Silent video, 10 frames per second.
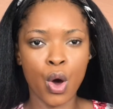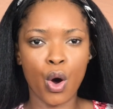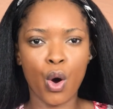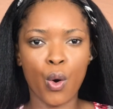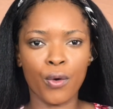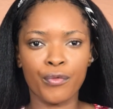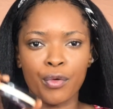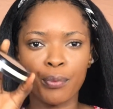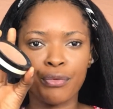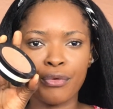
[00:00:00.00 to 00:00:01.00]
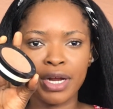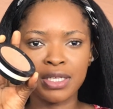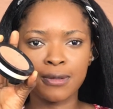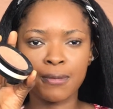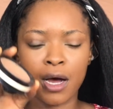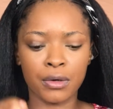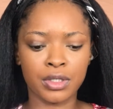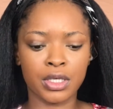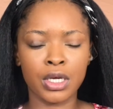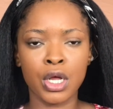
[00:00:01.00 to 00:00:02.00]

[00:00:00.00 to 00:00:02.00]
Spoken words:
or for pressed powder,